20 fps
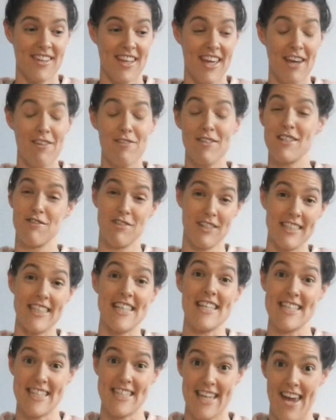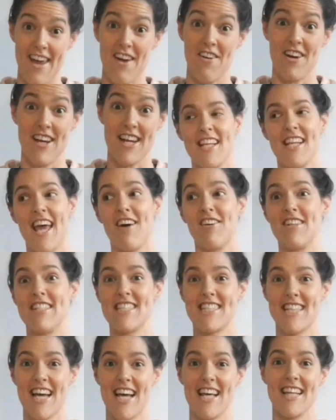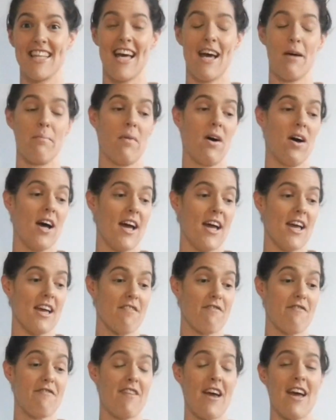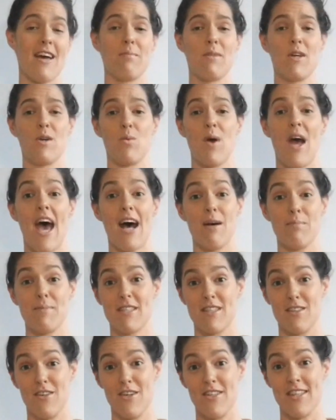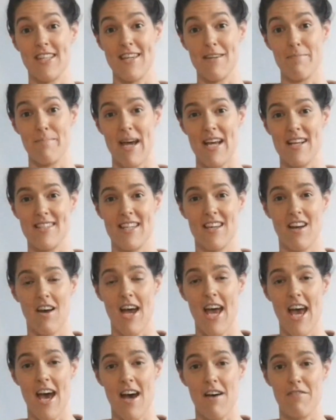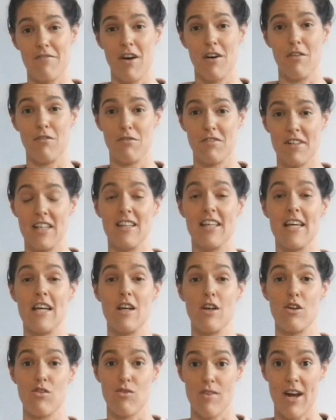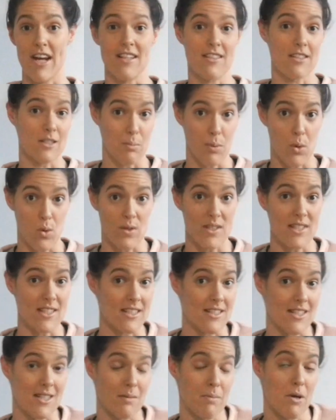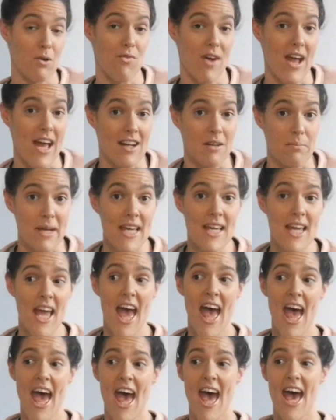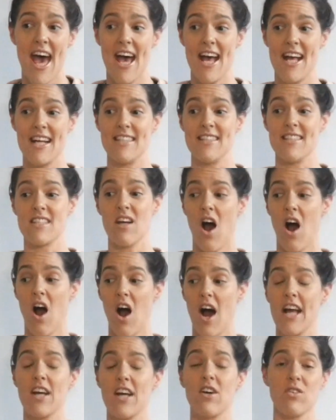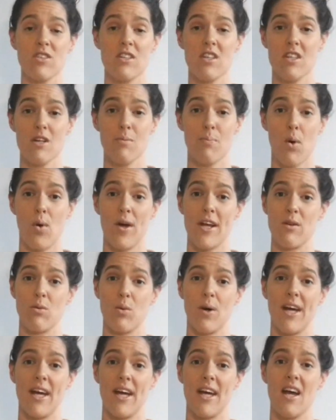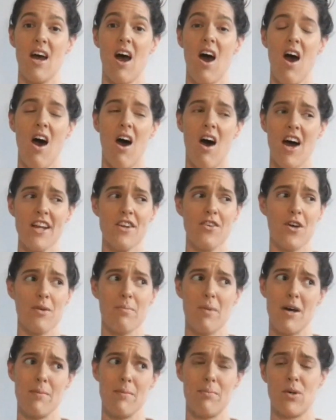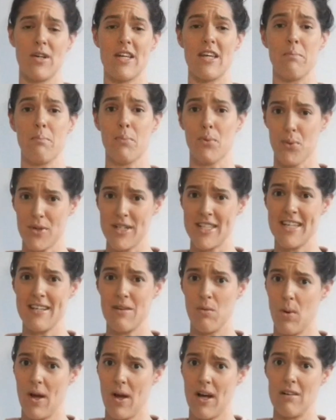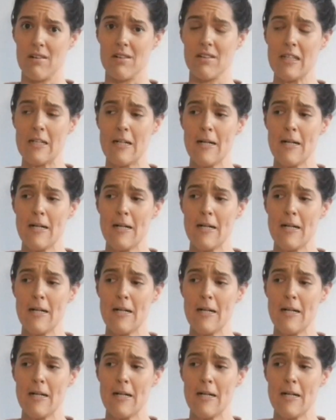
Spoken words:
It was really scary. Now, in saying that, my family were absolutely amazing. I have a really great support system around me, and I got to the point where I know my body pretty well,